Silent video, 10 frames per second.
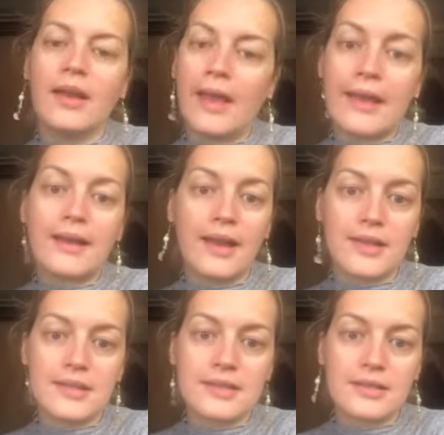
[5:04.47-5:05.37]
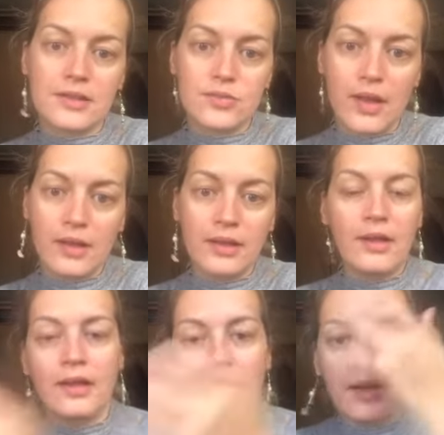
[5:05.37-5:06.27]
and lines as well.
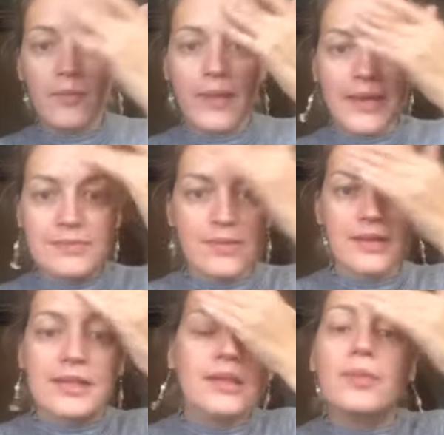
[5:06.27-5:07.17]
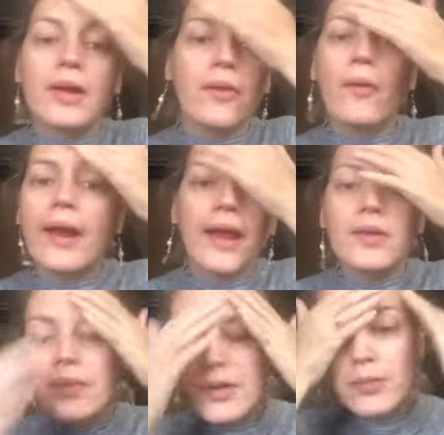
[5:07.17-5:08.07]
It makes my skin a bit red
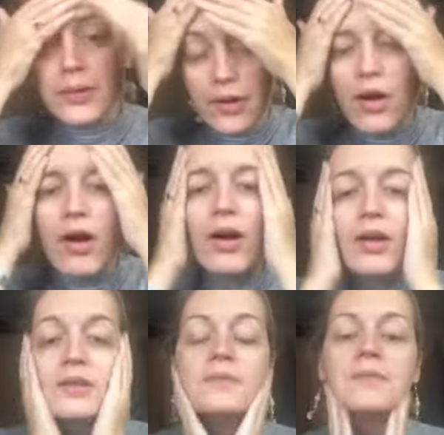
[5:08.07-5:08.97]
when I put it on.